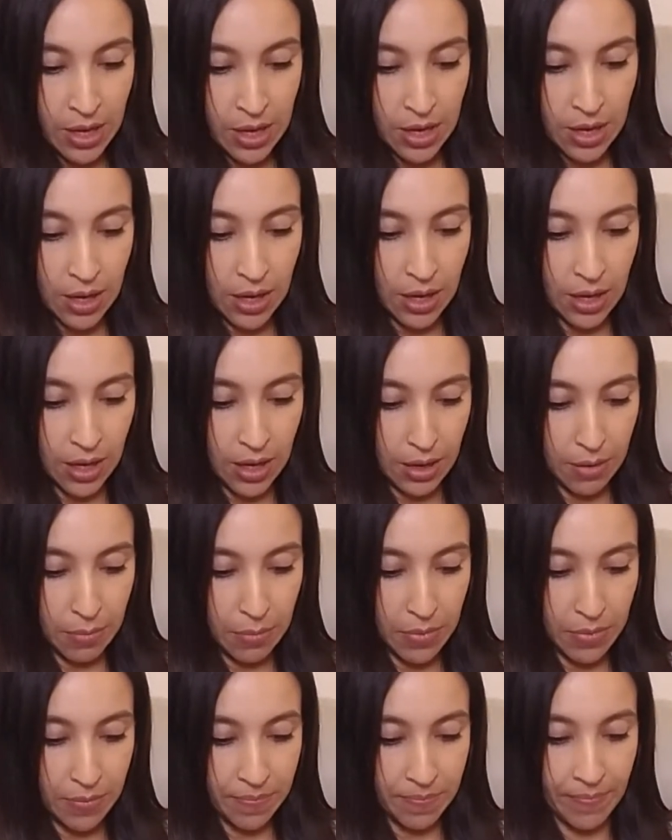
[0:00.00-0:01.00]

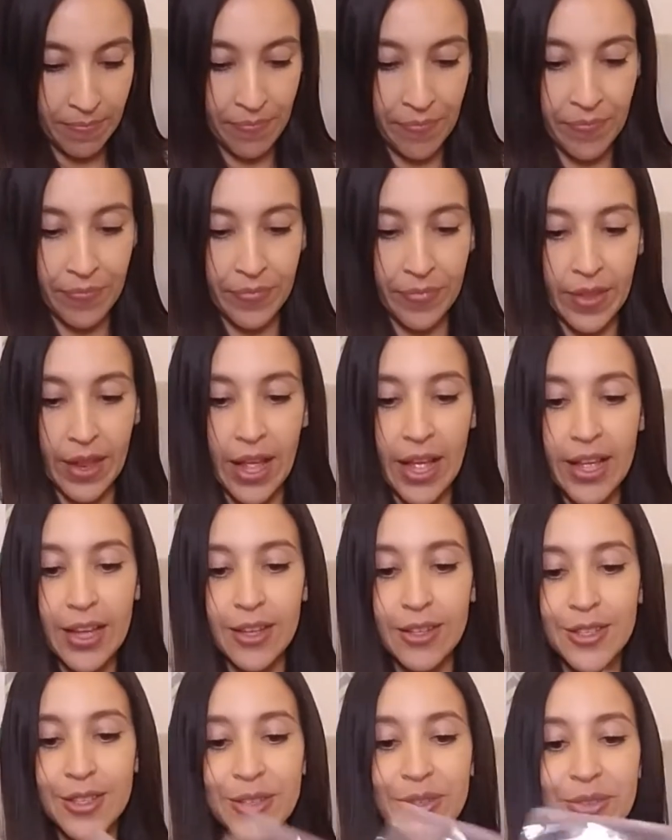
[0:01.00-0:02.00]
I
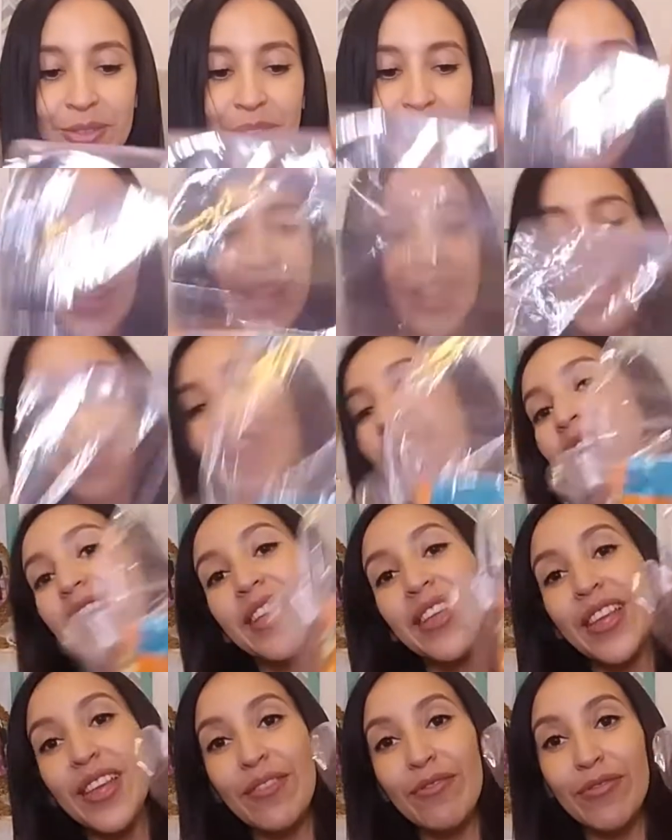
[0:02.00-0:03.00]
also
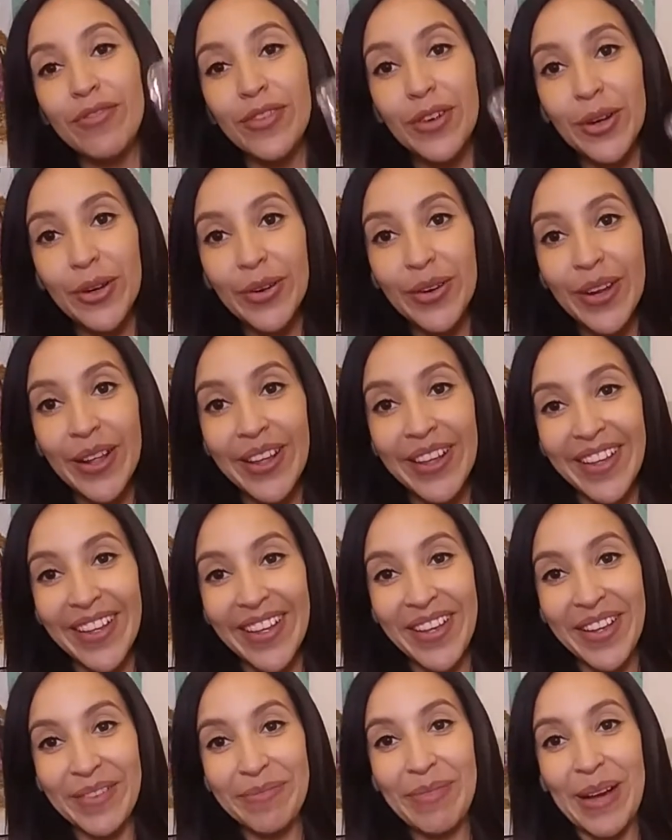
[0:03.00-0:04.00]
keep food
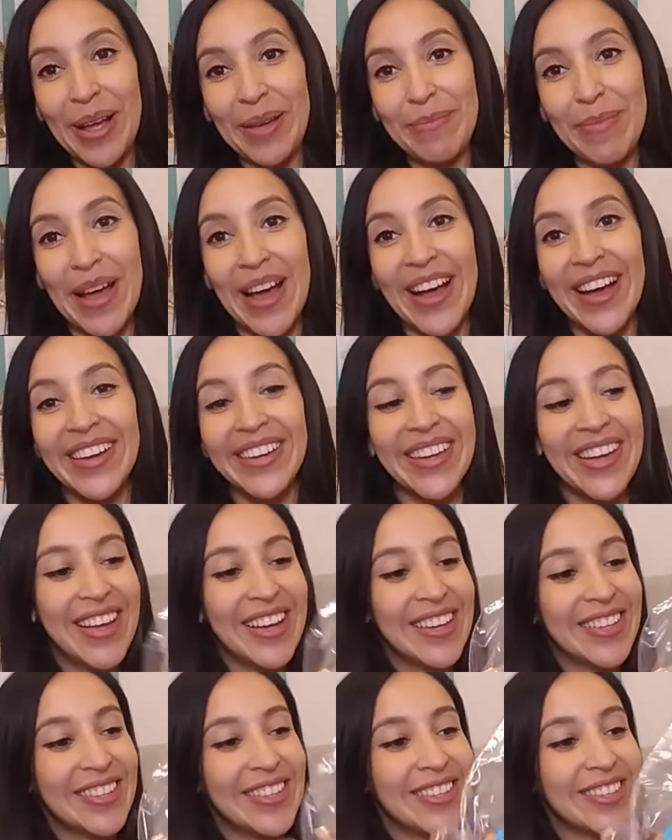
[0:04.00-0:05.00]
in my bag.
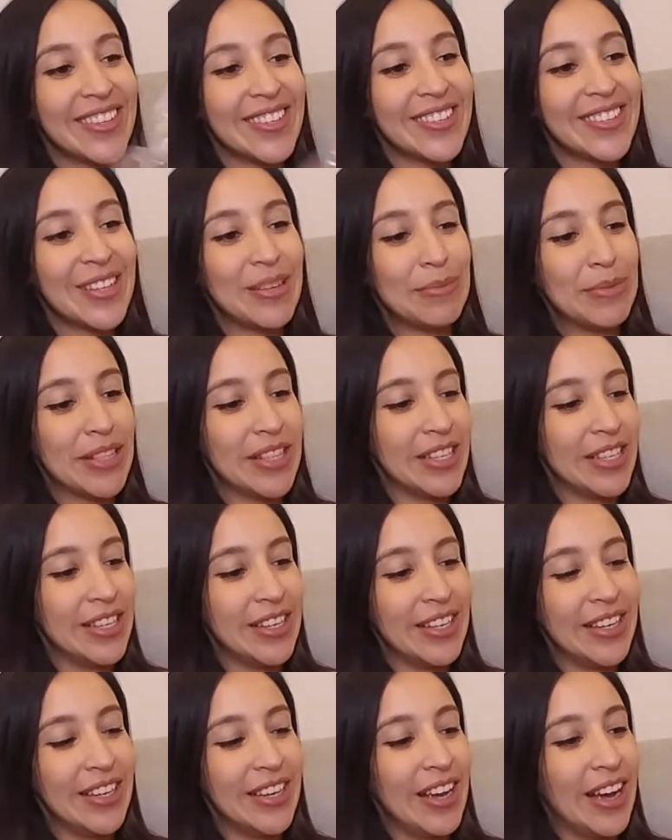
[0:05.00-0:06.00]
These are some of
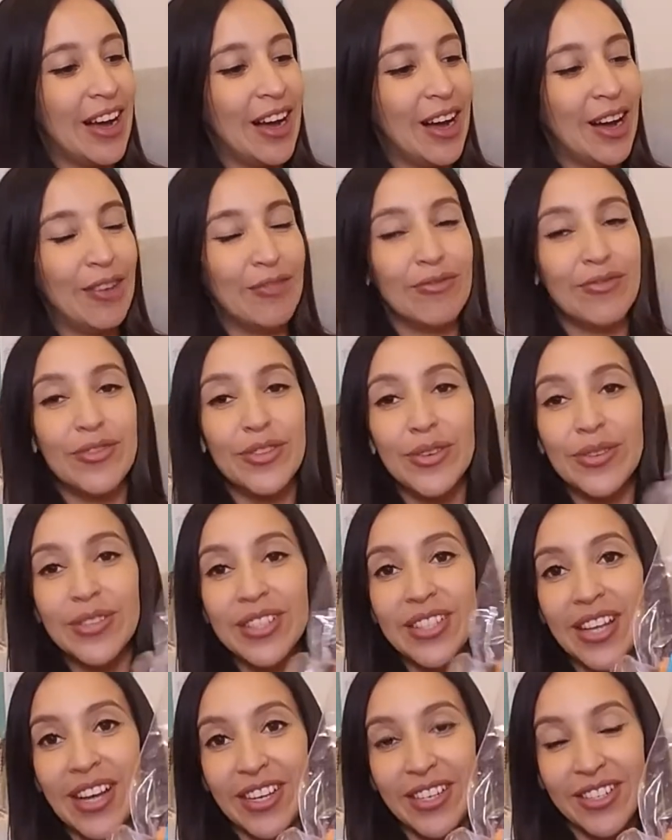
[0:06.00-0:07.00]
the foods
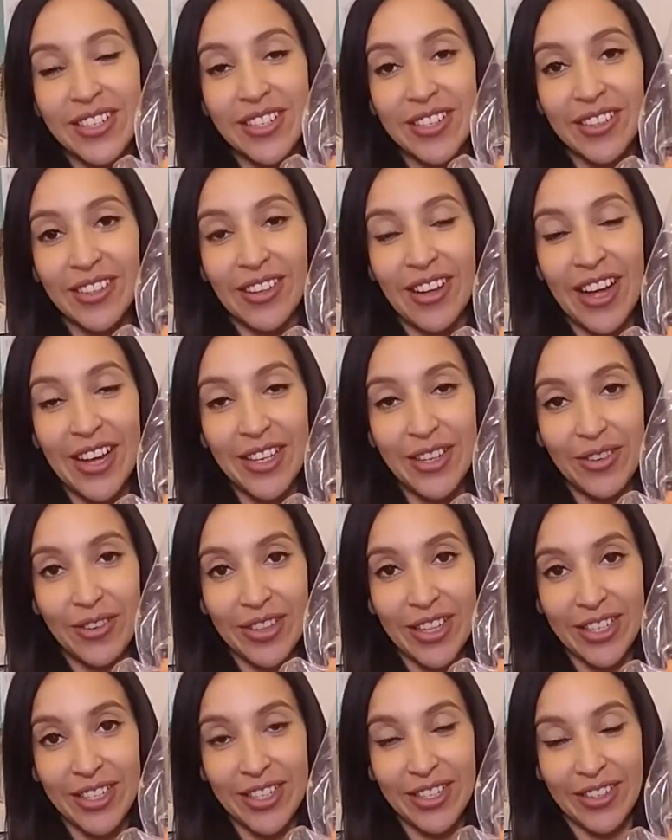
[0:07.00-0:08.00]
that I know
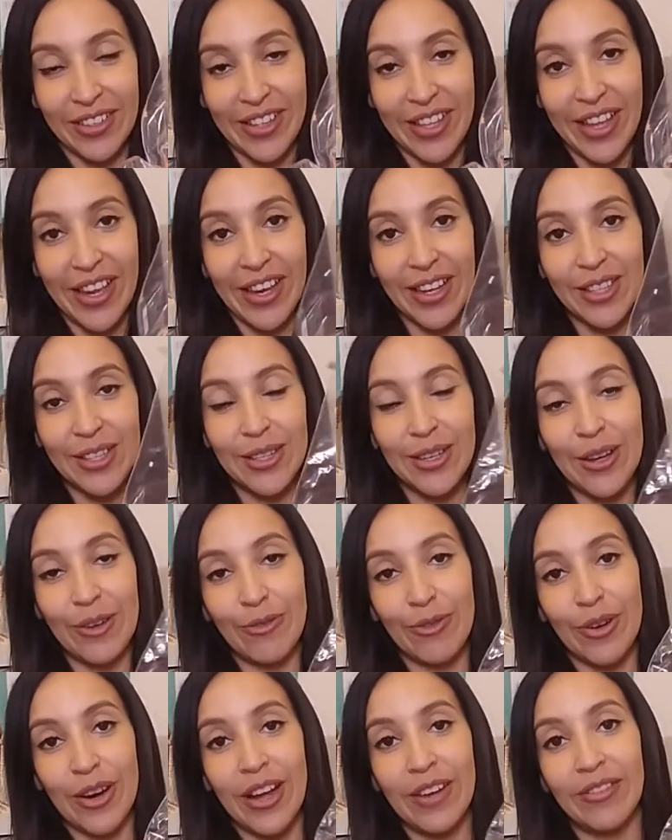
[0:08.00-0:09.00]
that she'll eat. So if
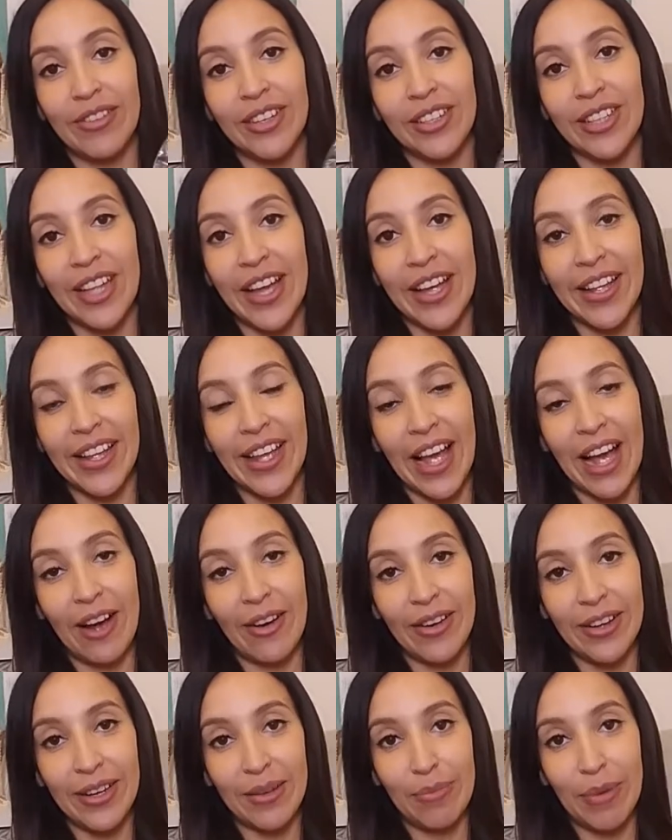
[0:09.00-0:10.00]
we're ever like out
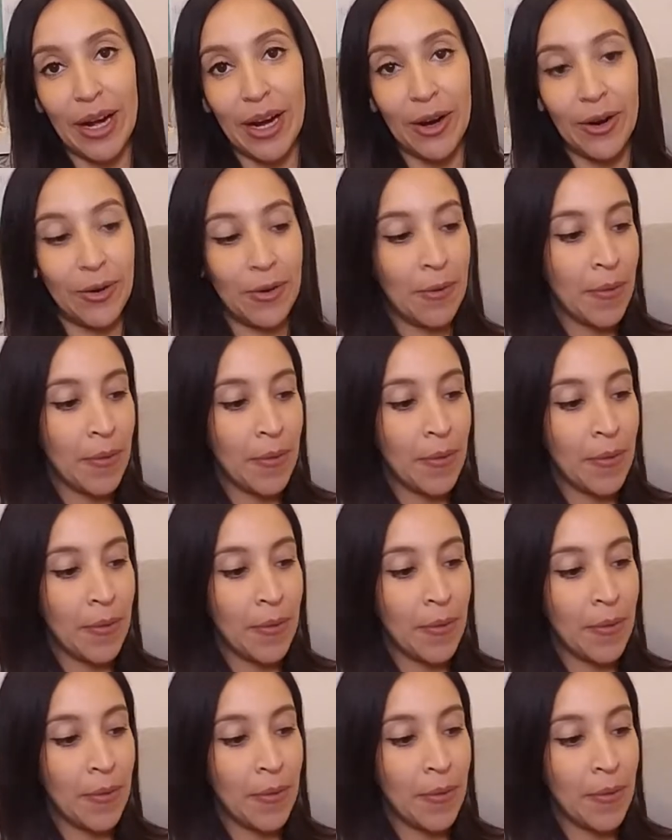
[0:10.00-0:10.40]
and about